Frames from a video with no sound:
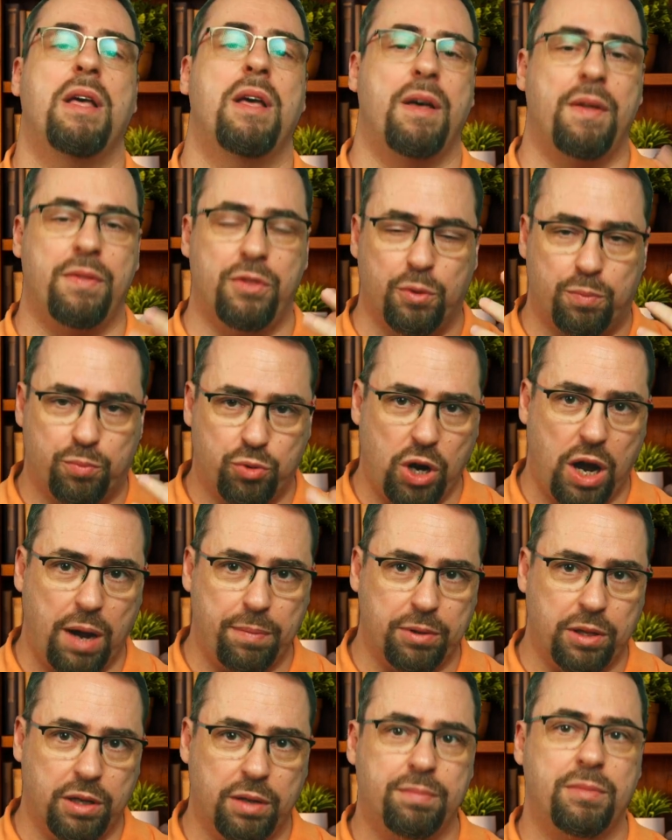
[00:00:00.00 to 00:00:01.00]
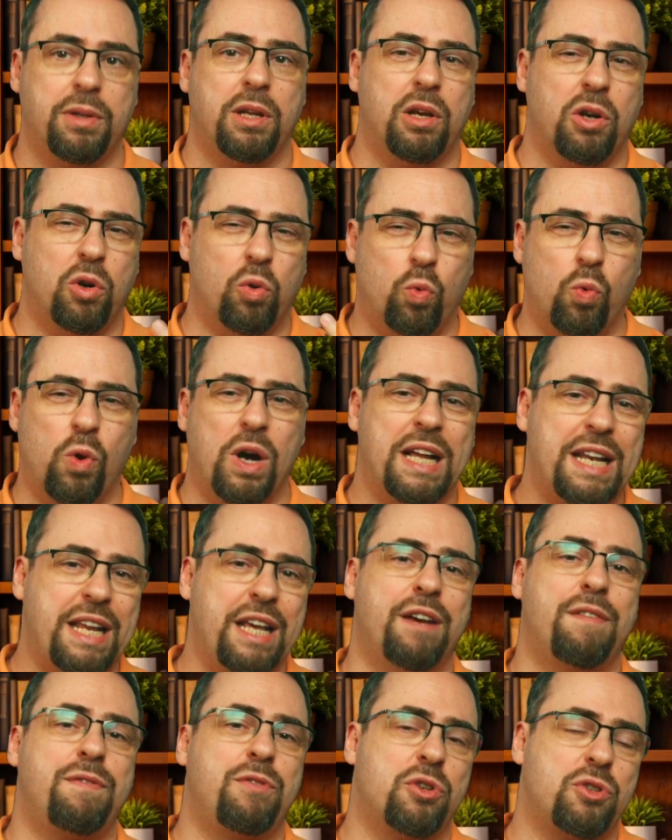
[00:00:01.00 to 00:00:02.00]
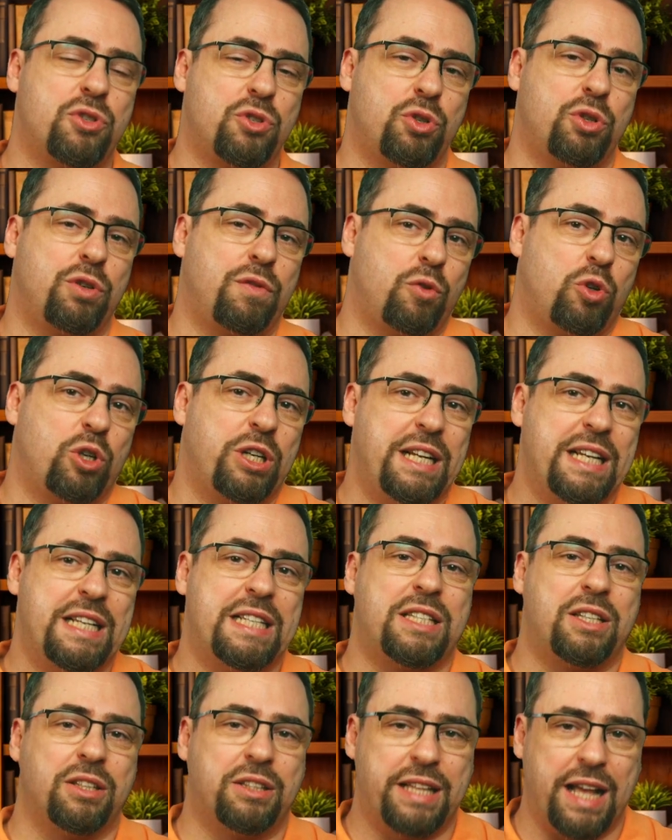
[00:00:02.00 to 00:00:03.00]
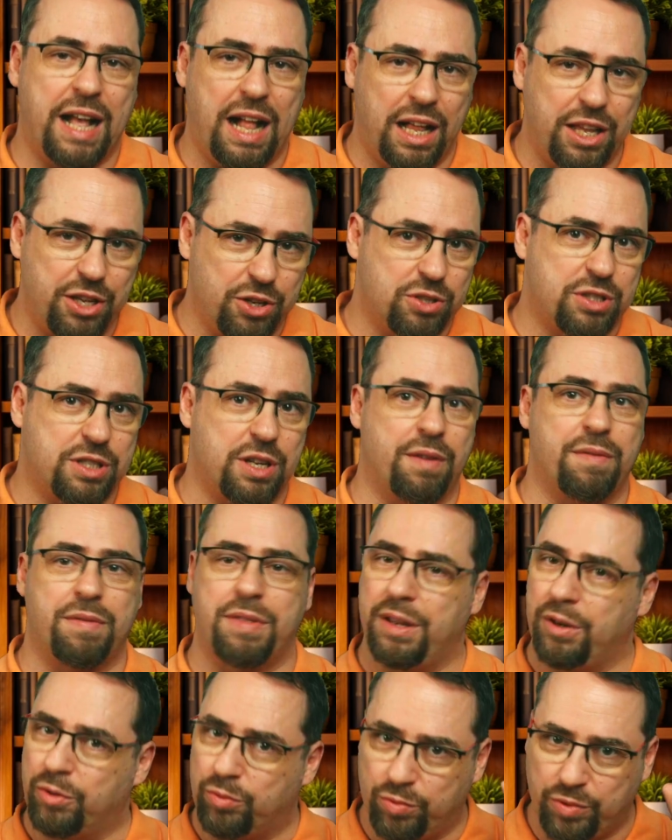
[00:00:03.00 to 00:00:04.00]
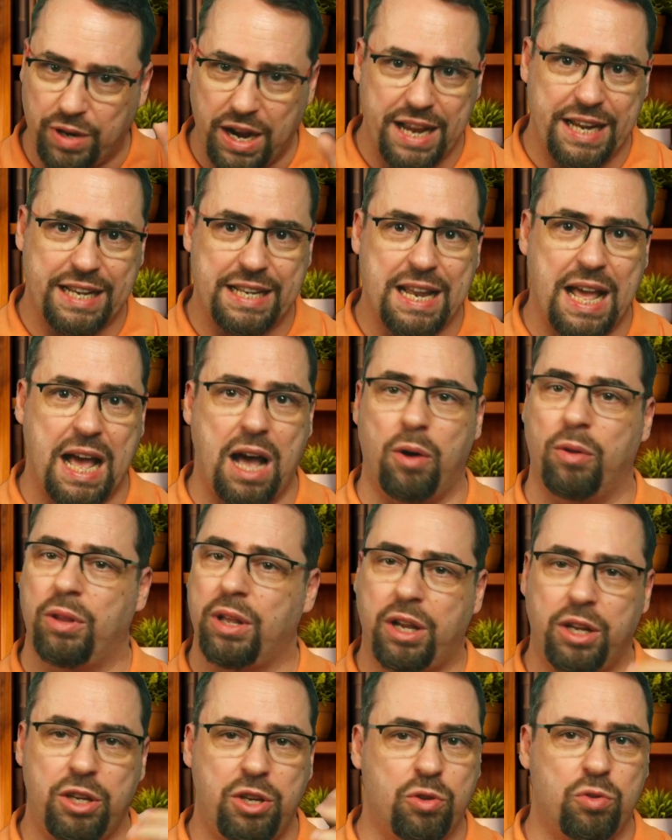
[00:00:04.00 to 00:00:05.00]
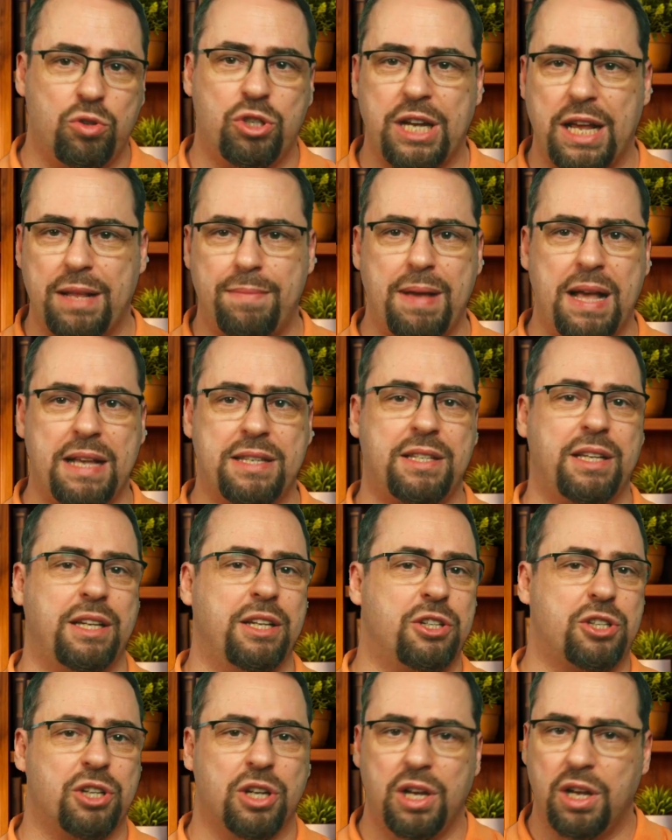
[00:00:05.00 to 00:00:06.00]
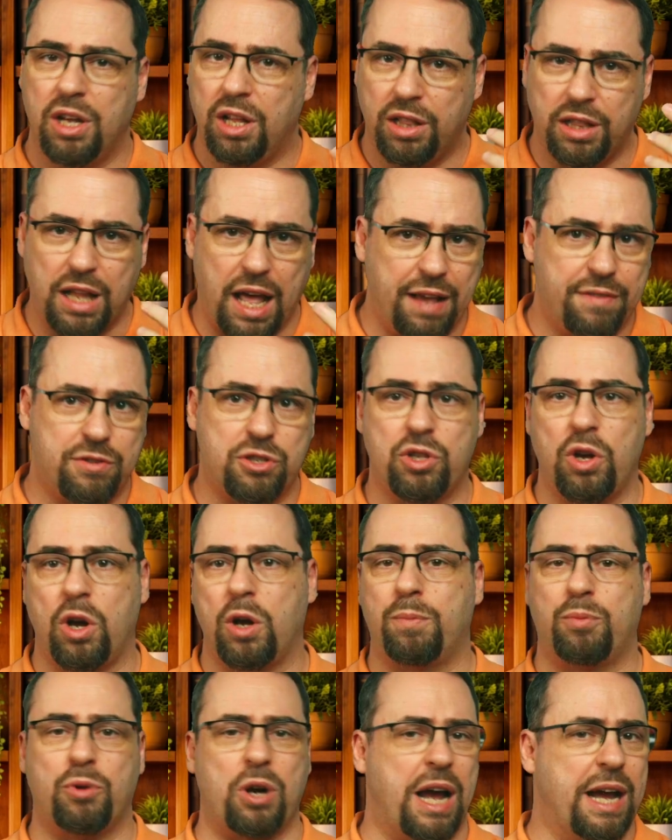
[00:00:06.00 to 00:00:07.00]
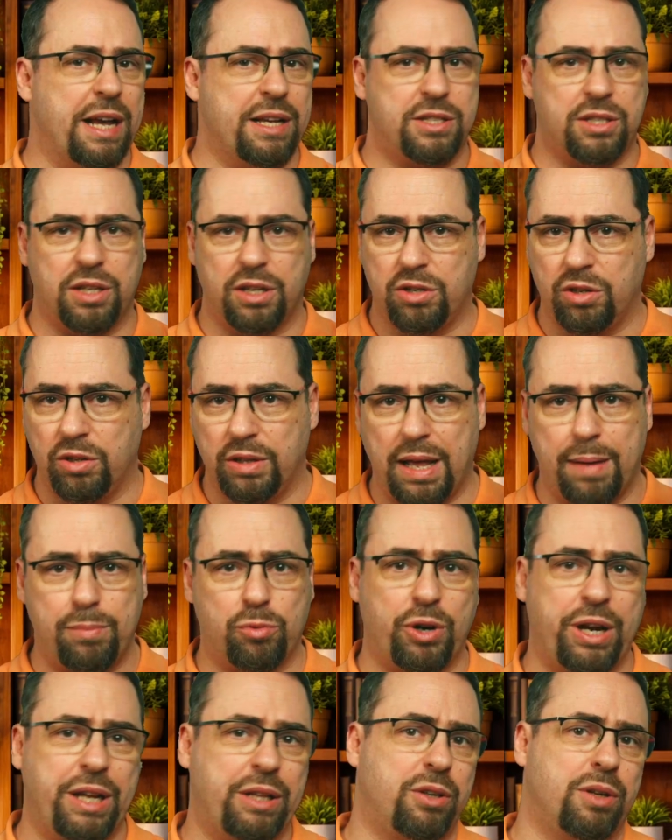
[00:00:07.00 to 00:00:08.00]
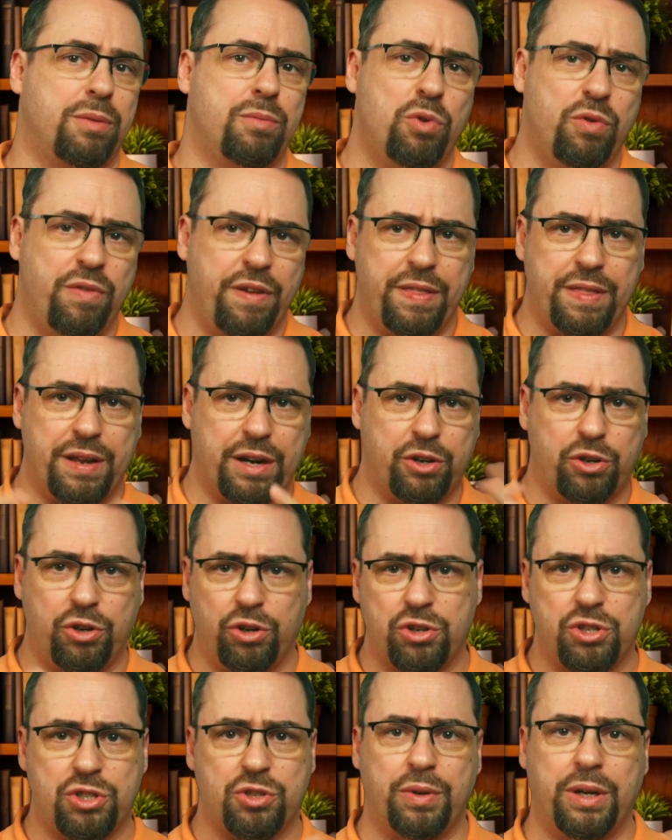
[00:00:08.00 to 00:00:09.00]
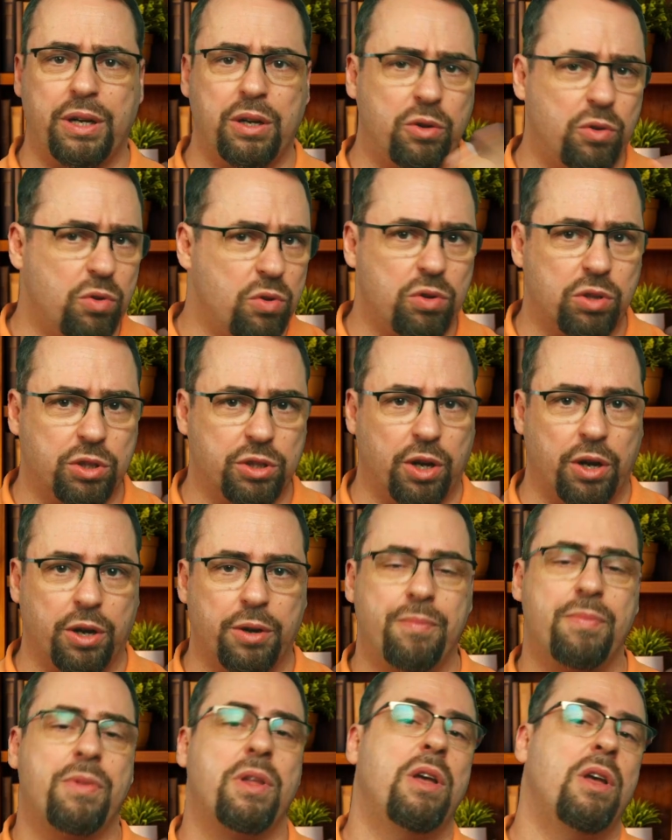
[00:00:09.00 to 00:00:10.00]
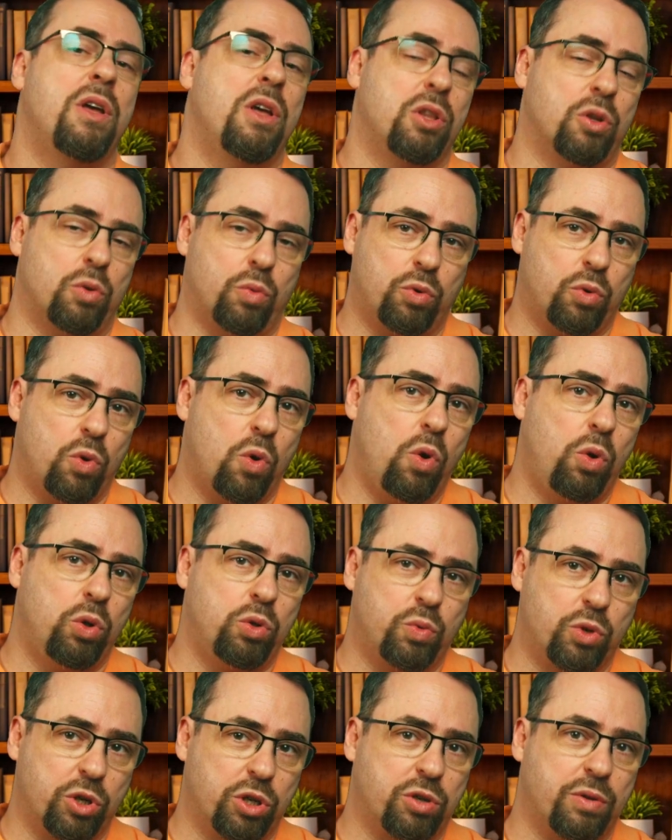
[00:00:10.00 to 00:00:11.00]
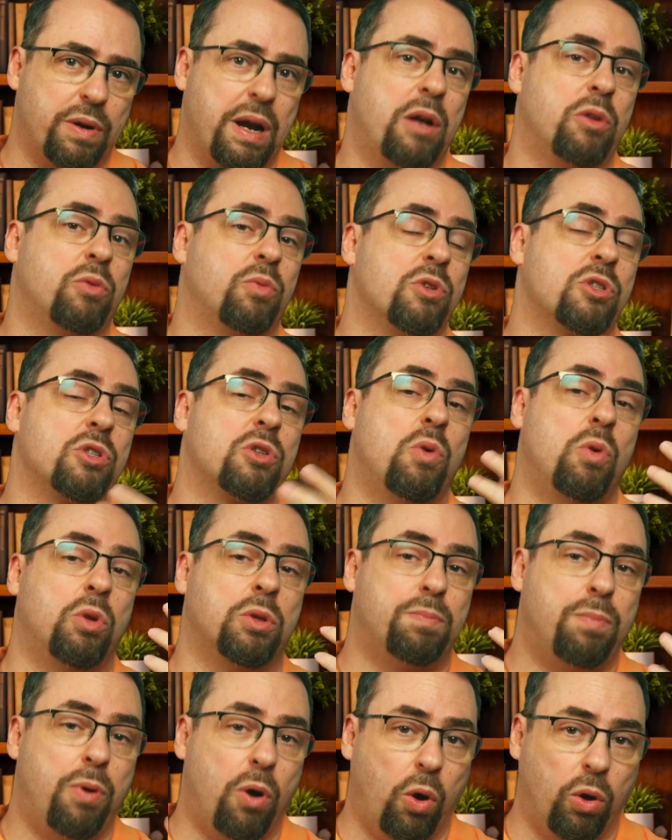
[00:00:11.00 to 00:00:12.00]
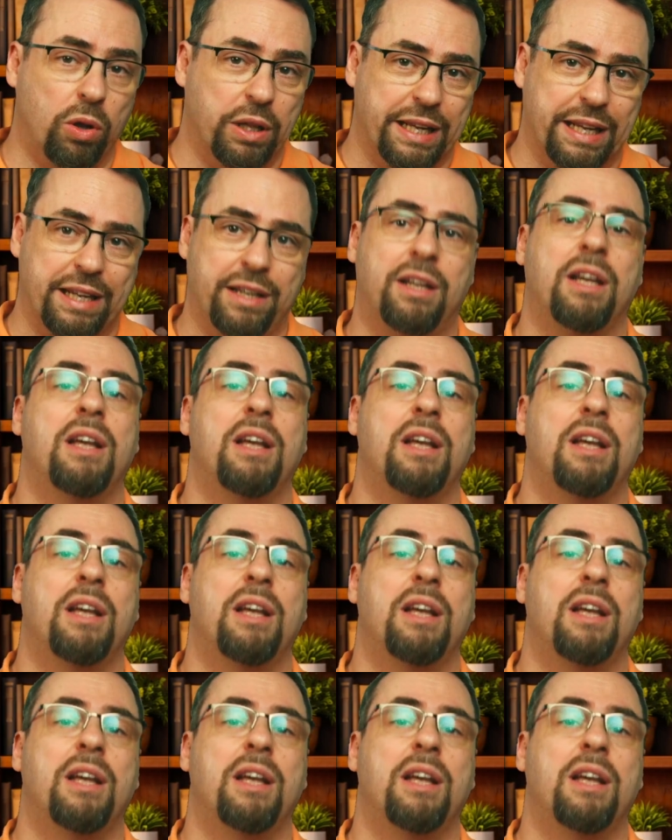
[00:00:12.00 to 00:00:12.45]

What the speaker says: The problem: what if the server needs to tell you something right now, like a new chat message, live stock price, a collaborator moving their cursor in a Google Doc? Our old workaround was called polling.